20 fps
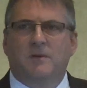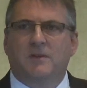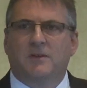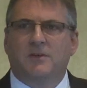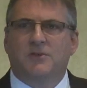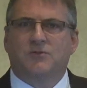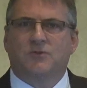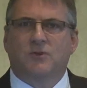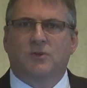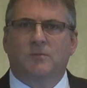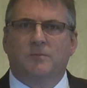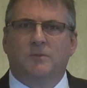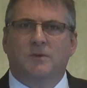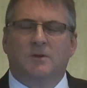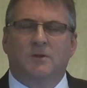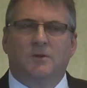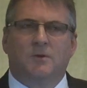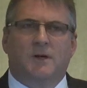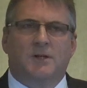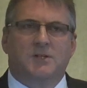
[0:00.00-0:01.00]
in this room
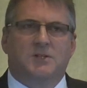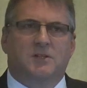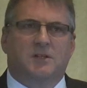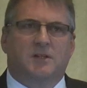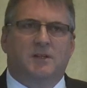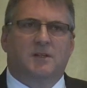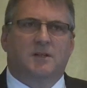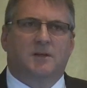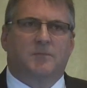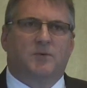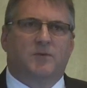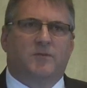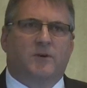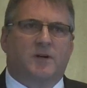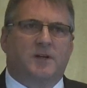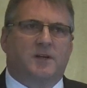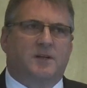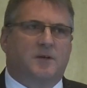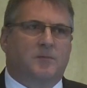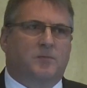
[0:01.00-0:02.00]
who actually
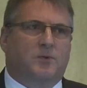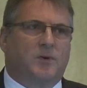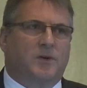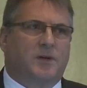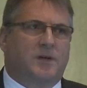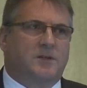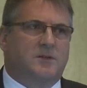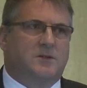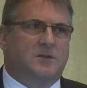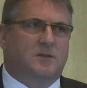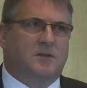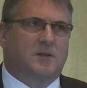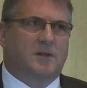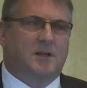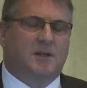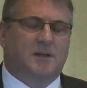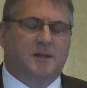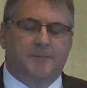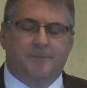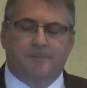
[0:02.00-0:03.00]
provided input into
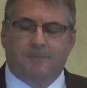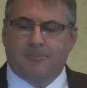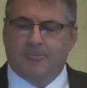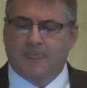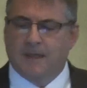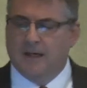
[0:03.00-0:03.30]
the